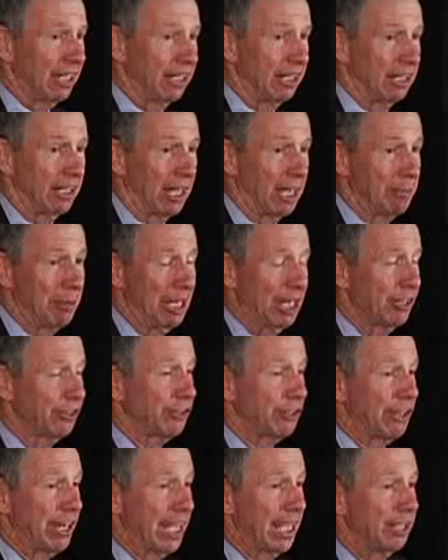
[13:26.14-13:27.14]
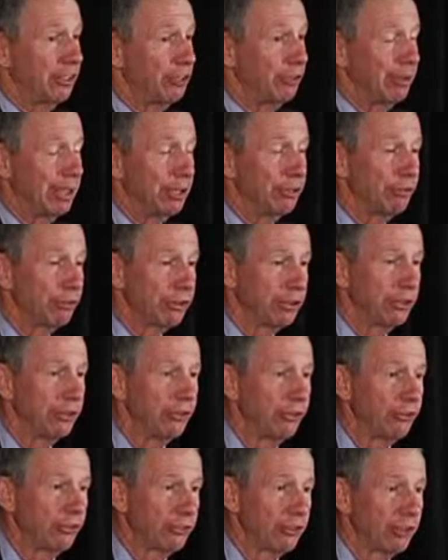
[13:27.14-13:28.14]
I'm here today to
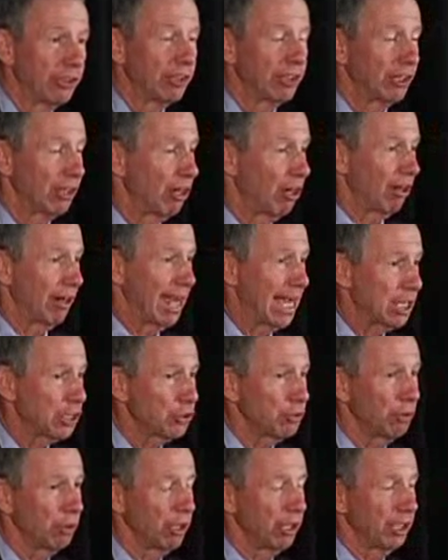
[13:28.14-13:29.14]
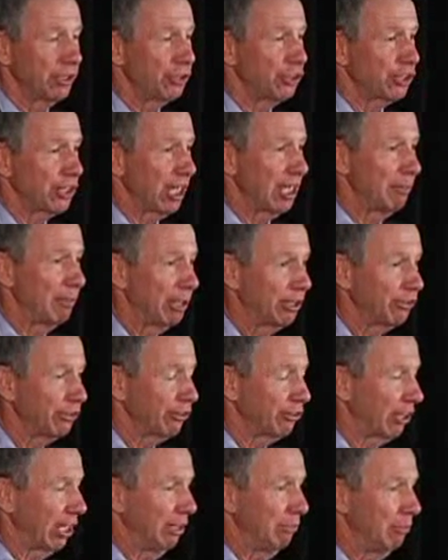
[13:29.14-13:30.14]
introduce our actual lunchtime
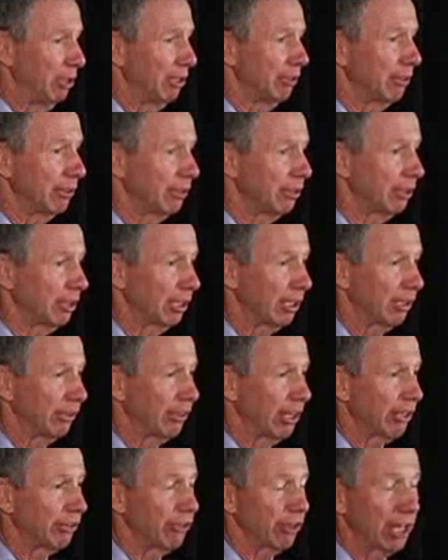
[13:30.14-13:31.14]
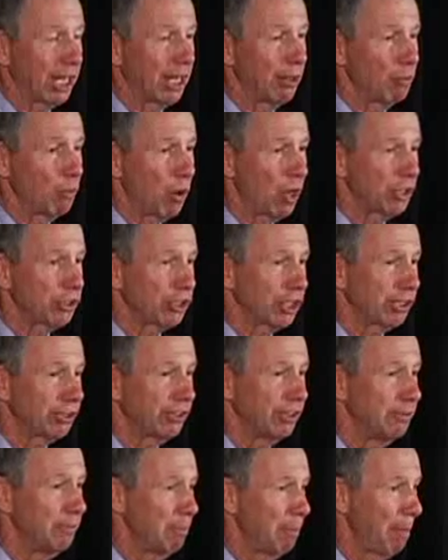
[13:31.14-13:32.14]
entertainment, Dr. Ken
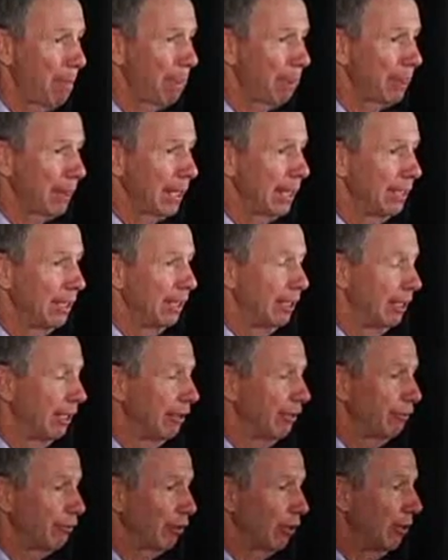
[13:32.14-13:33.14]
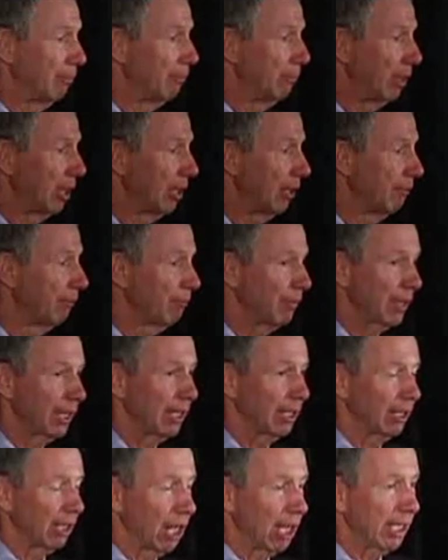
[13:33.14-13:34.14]
Washington from
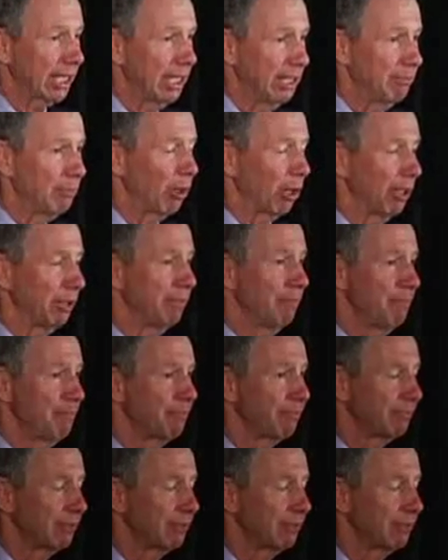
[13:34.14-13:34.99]
Lockheed Martin.